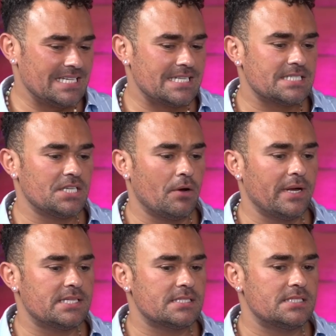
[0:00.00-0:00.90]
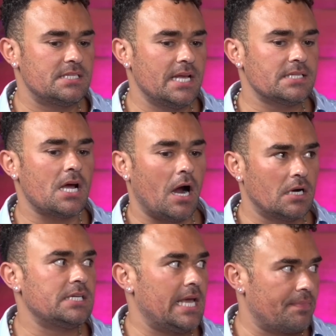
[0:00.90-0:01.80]
It's
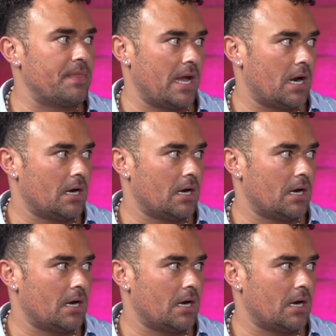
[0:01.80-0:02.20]
hard to get there.